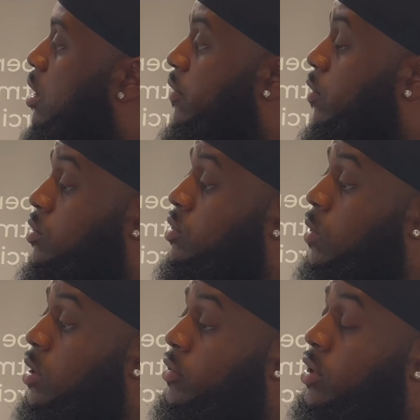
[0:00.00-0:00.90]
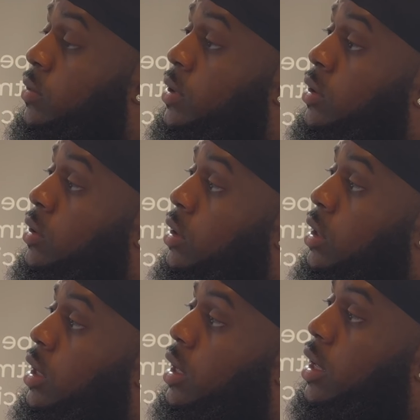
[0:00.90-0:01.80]
I think will just work really well.
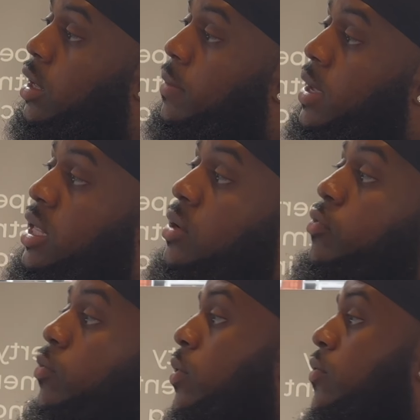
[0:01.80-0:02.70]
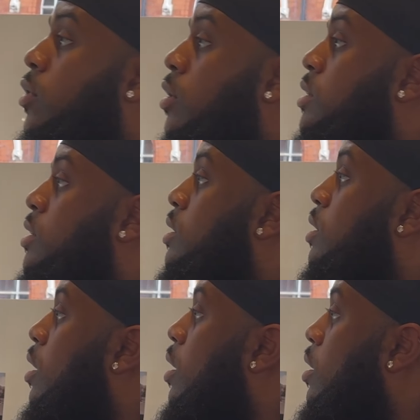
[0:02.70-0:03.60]
And then with regards to
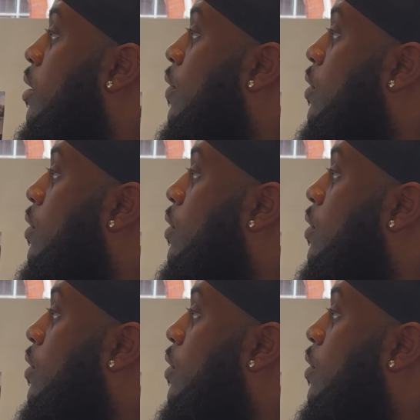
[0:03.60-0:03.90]
skirting, if